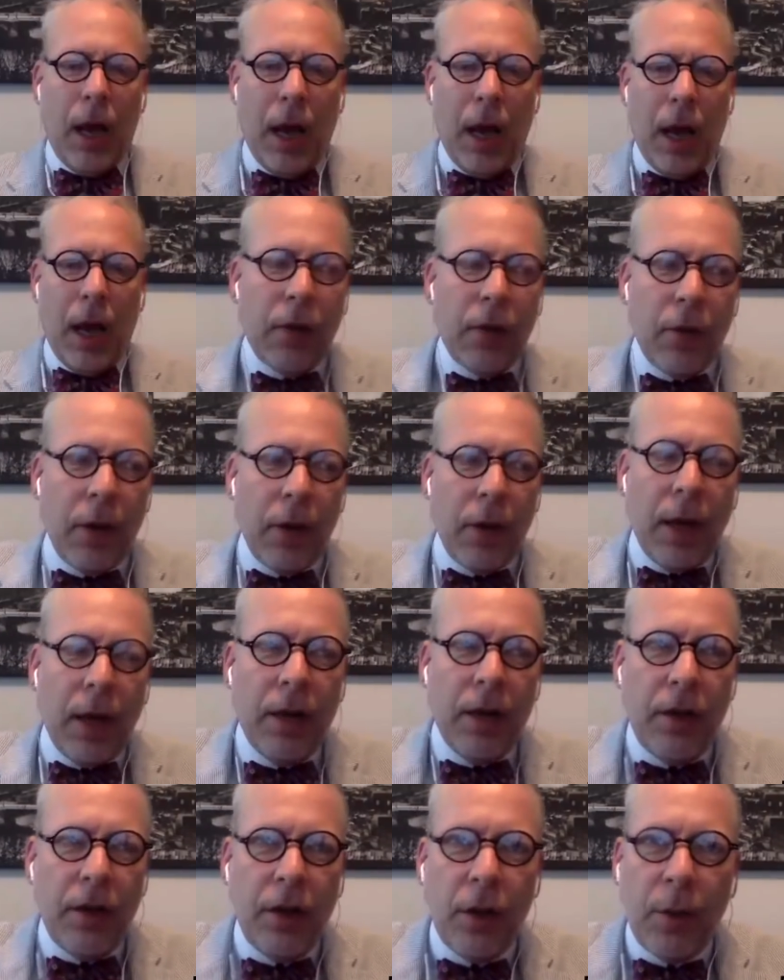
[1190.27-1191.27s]
I agree.
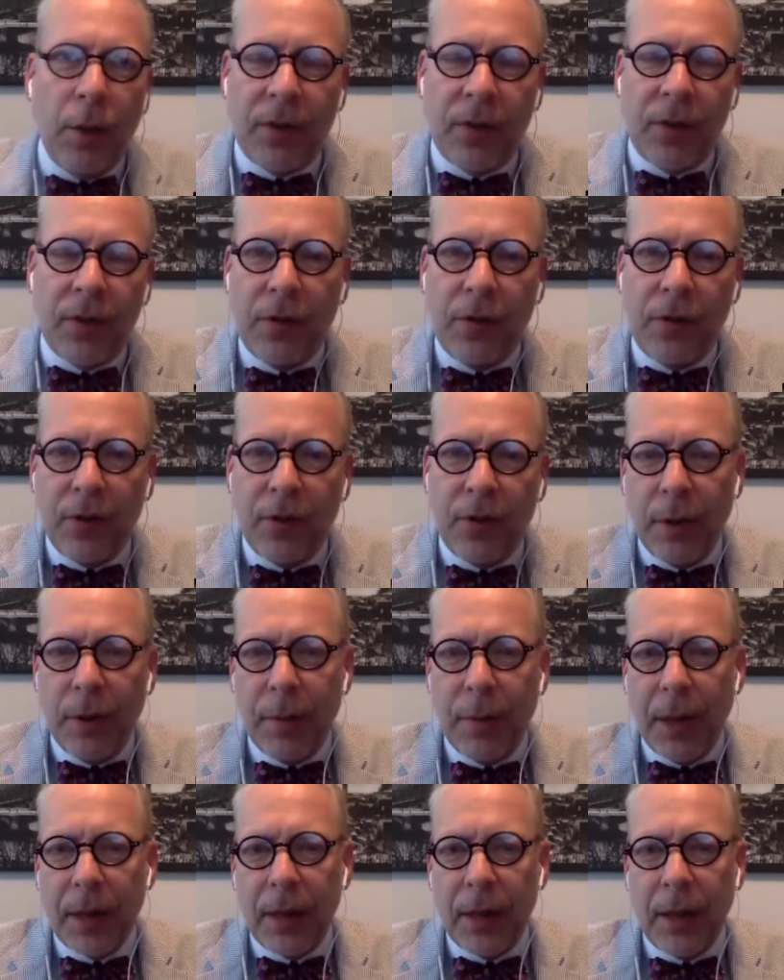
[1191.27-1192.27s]
And you know what's interesting
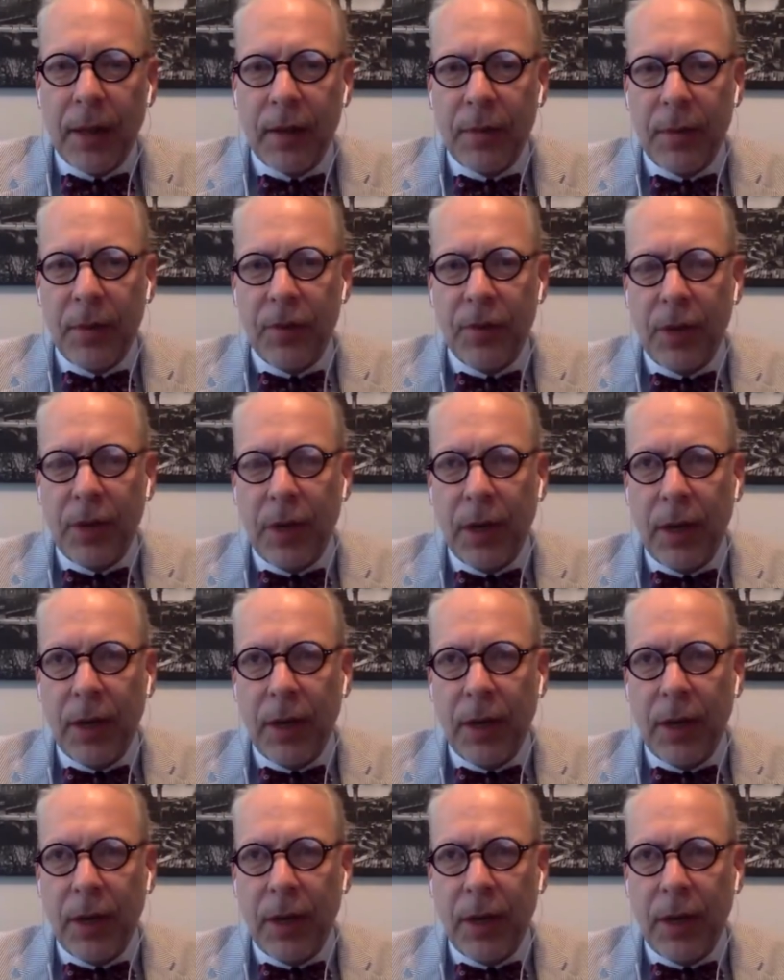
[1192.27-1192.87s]
about that to me, Gene,